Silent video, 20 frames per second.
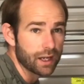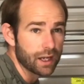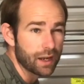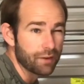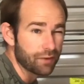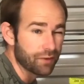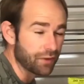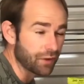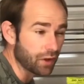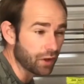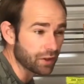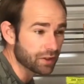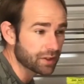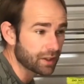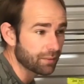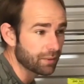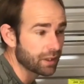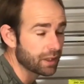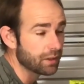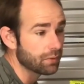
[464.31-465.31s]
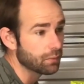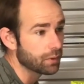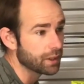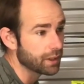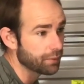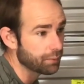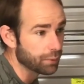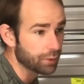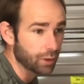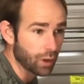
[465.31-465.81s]
If you've got something when
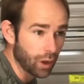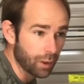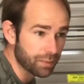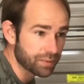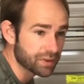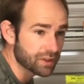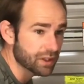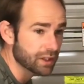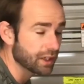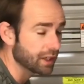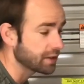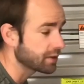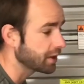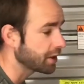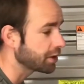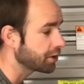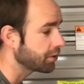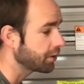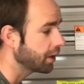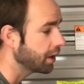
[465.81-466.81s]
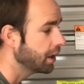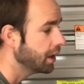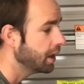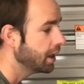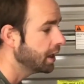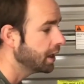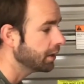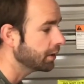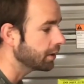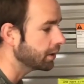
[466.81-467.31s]
you put hops in, etc.,
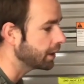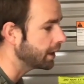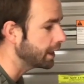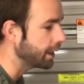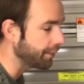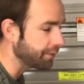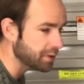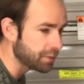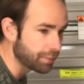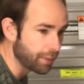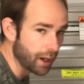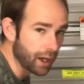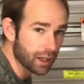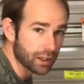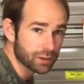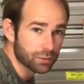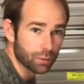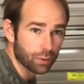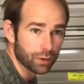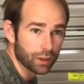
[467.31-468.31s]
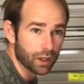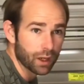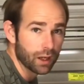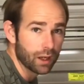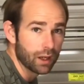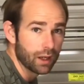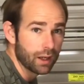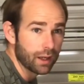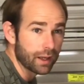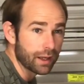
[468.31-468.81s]
heat up sparge water,
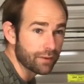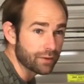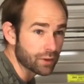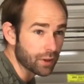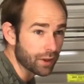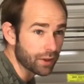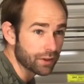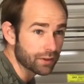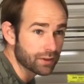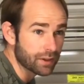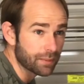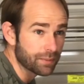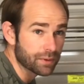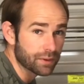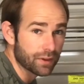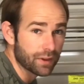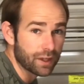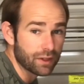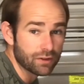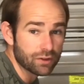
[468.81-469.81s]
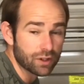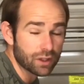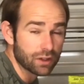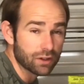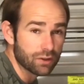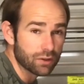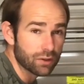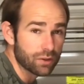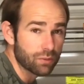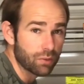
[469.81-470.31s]
gives you other tips of things you can
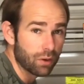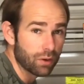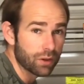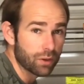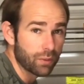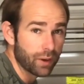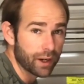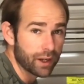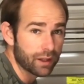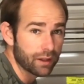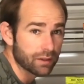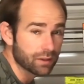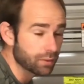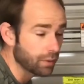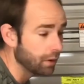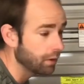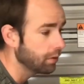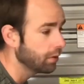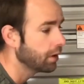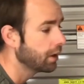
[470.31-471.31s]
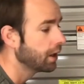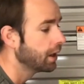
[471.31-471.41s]
do while you're waiting as well.